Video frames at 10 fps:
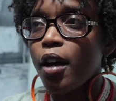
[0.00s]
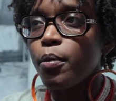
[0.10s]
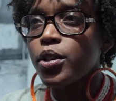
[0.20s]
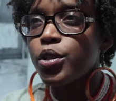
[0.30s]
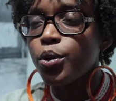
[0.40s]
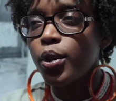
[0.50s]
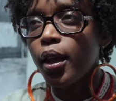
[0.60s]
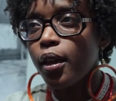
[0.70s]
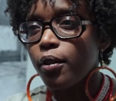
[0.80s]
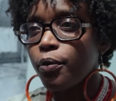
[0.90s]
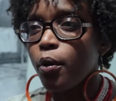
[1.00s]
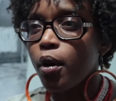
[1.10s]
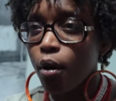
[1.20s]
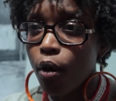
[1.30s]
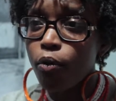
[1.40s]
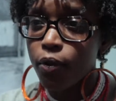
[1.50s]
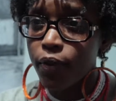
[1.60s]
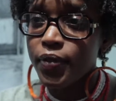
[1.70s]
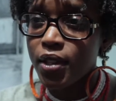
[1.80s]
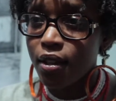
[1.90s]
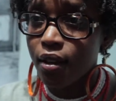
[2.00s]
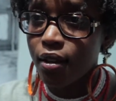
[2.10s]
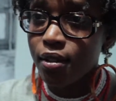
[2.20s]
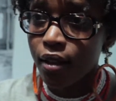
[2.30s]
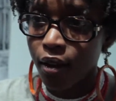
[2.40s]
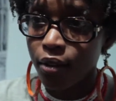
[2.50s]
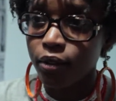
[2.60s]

I've been shooting for over 15 years now.